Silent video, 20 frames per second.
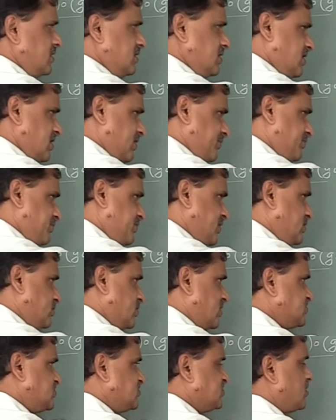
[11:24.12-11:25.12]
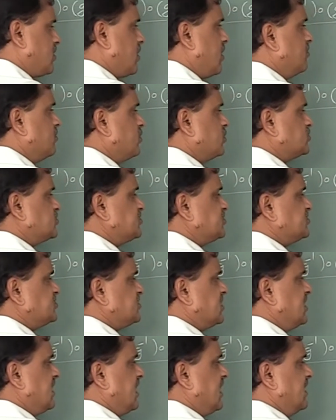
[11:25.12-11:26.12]
F inverse
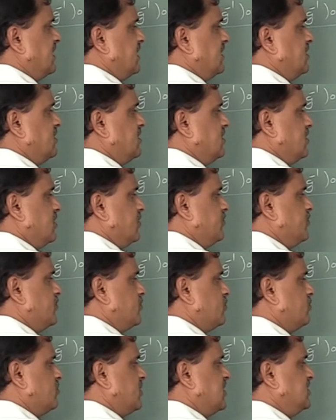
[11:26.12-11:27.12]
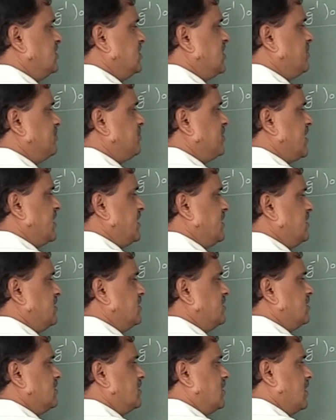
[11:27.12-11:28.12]
composition I, if you multiply
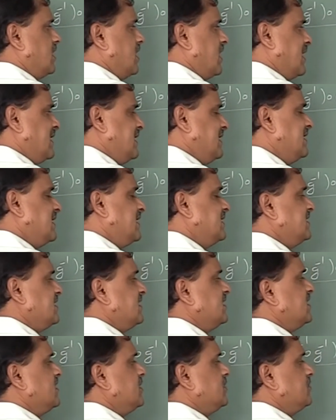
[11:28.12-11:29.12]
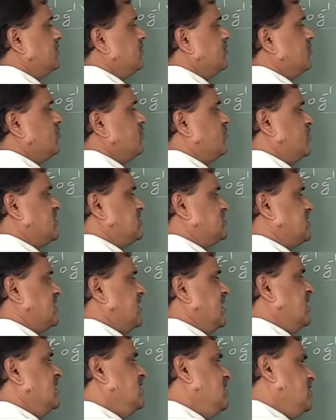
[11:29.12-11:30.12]
identity with
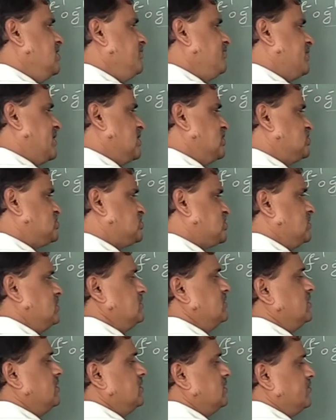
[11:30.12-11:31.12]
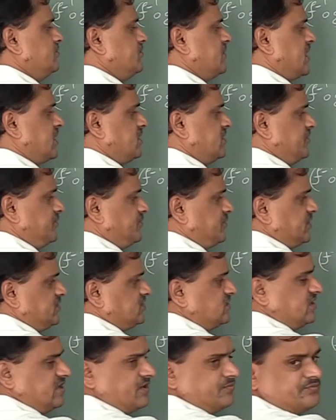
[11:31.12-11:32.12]
any function, we are left
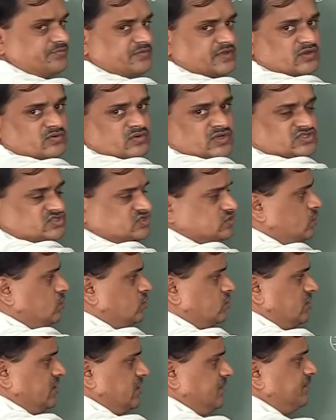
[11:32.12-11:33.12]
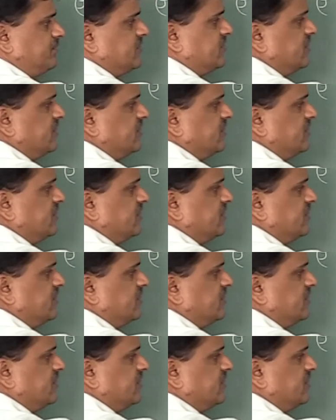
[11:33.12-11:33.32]
with F inverse only.